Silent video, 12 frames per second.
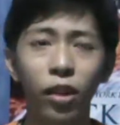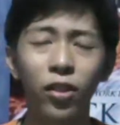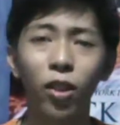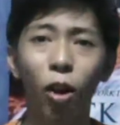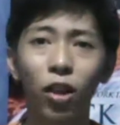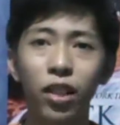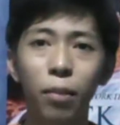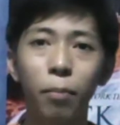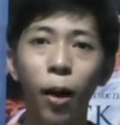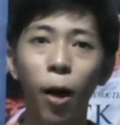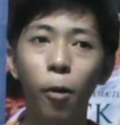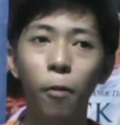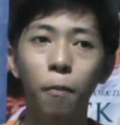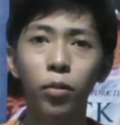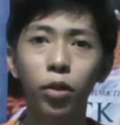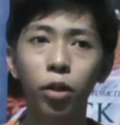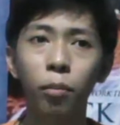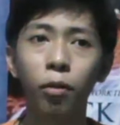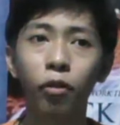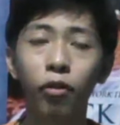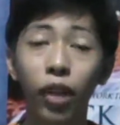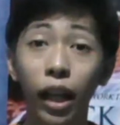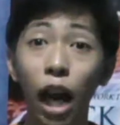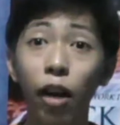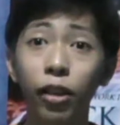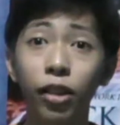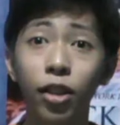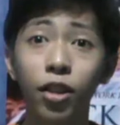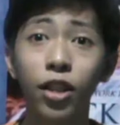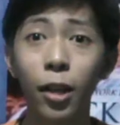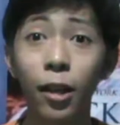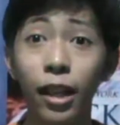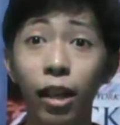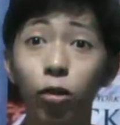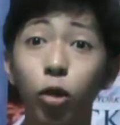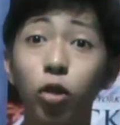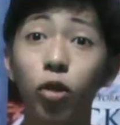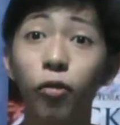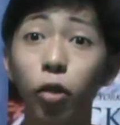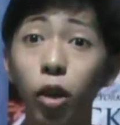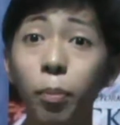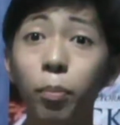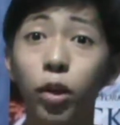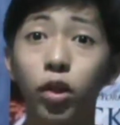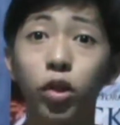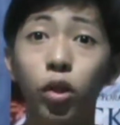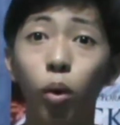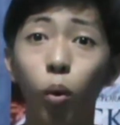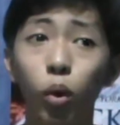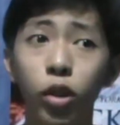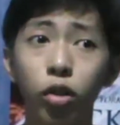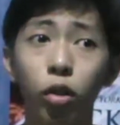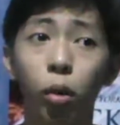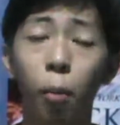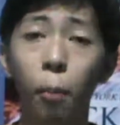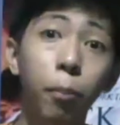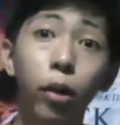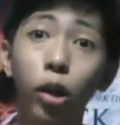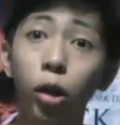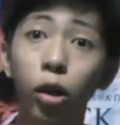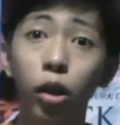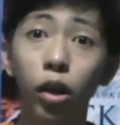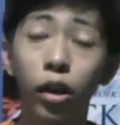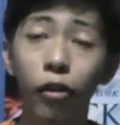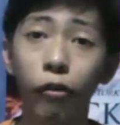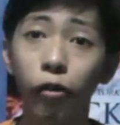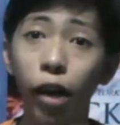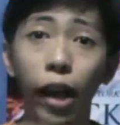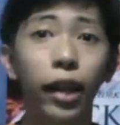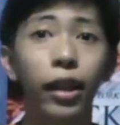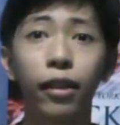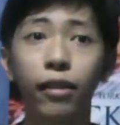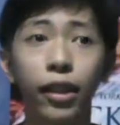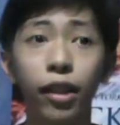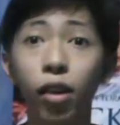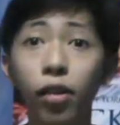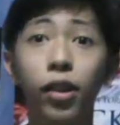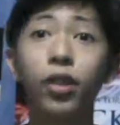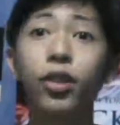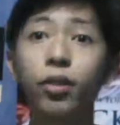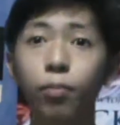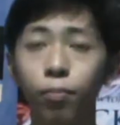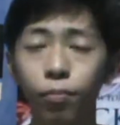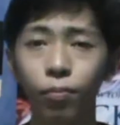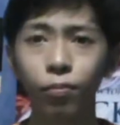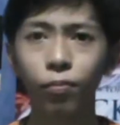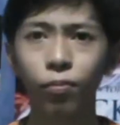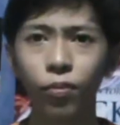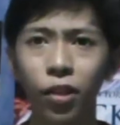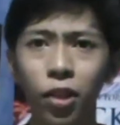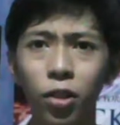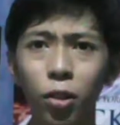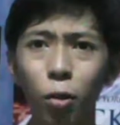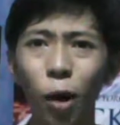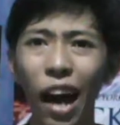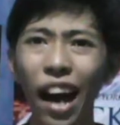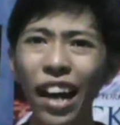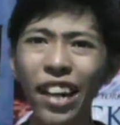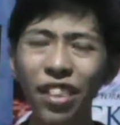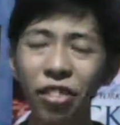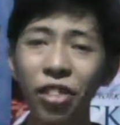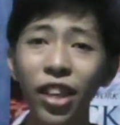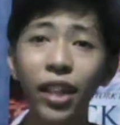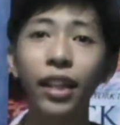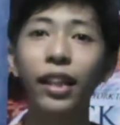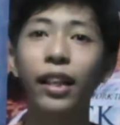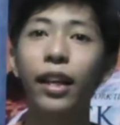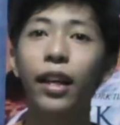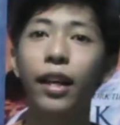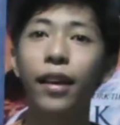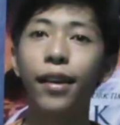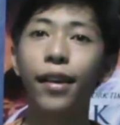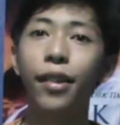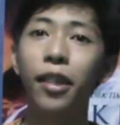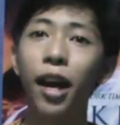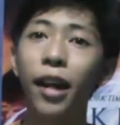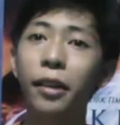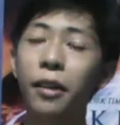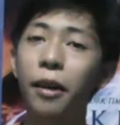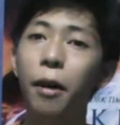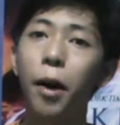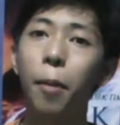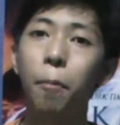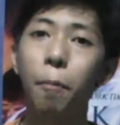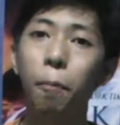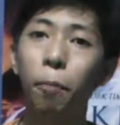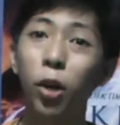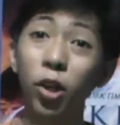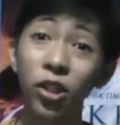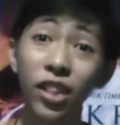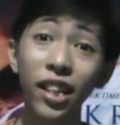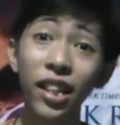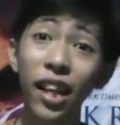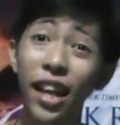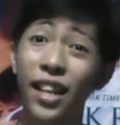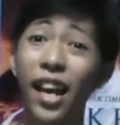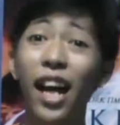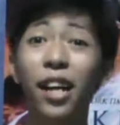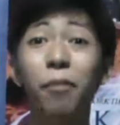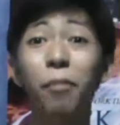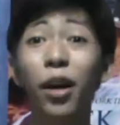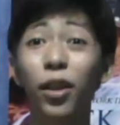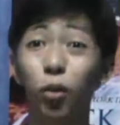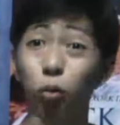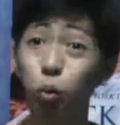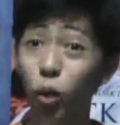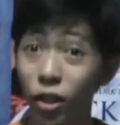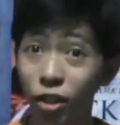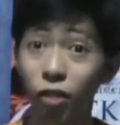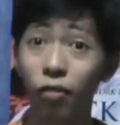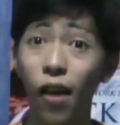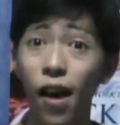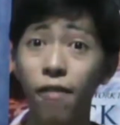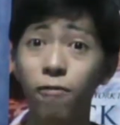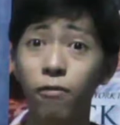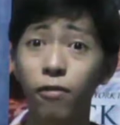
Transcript: talks about some of the characters in Heroes of Olympus, which were Piper, Frank, and the others. So I think that Percy and Annabeth would survive,